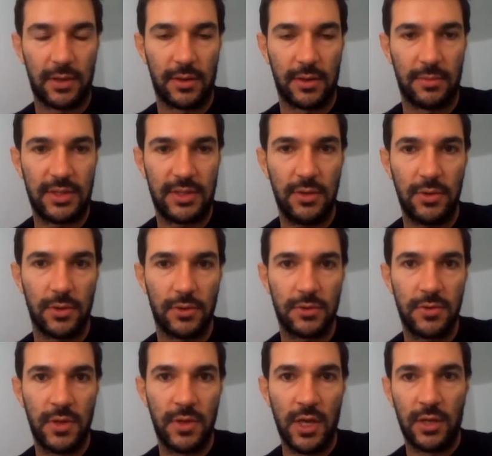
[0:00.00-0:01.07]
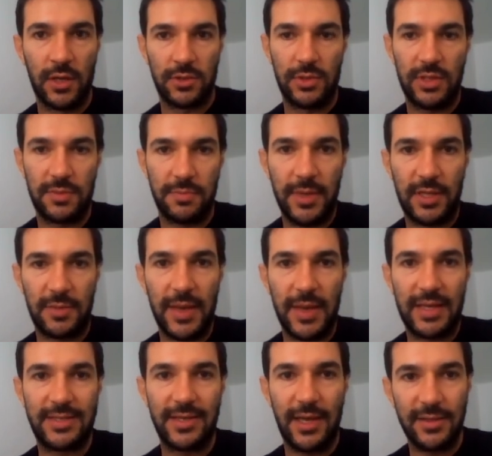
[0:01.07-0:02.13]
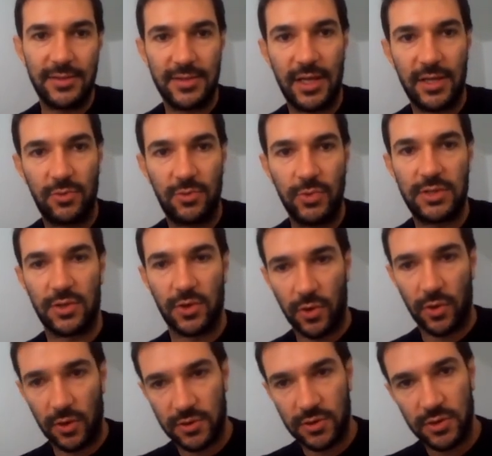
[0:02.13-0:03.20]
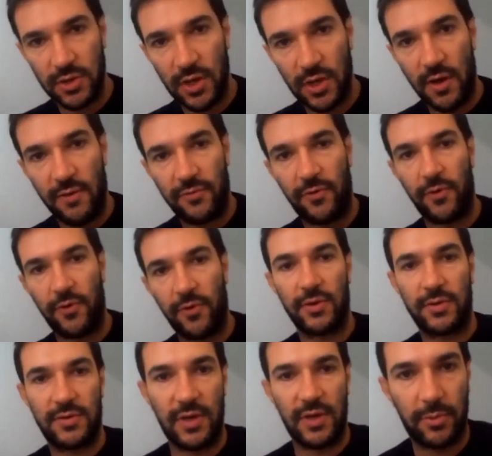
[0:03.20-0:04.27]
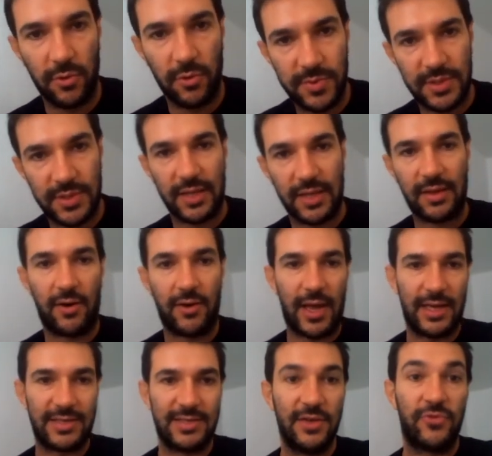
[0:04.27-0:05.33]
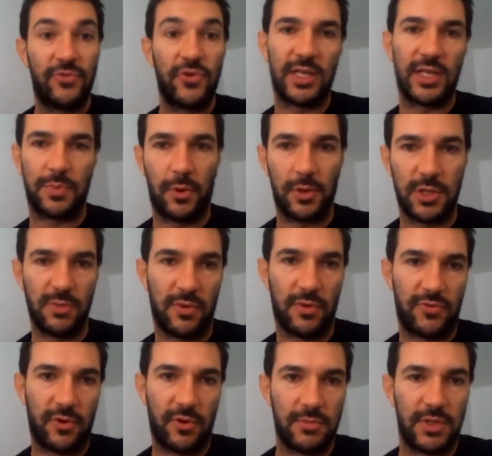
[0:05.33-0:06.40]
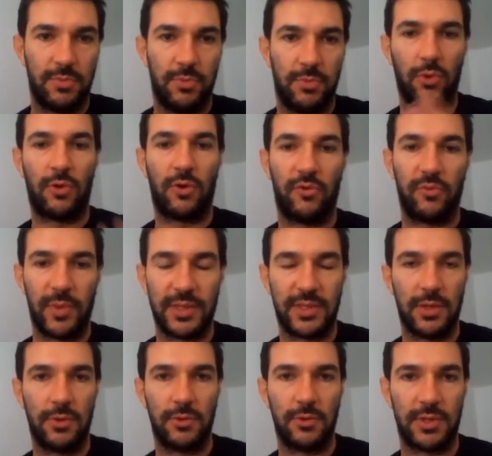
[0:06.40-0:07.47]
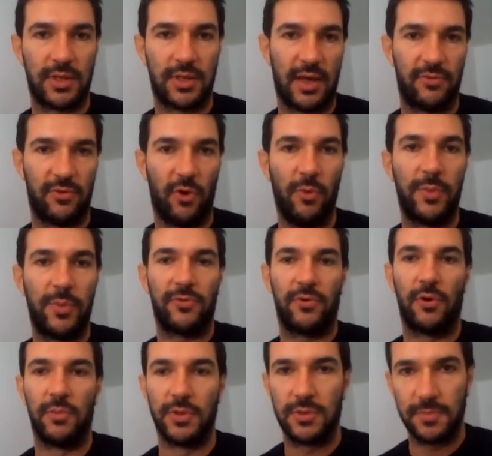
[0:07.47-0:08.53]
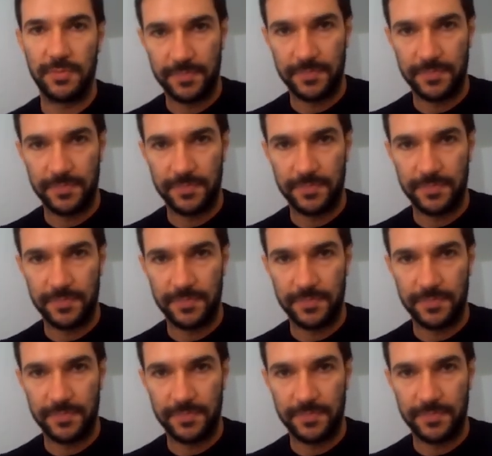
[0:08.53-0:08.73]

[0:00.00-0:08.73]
materials. So it makes sense that we search for subgroups that are as different as possible from this bulk of materials that have low performance.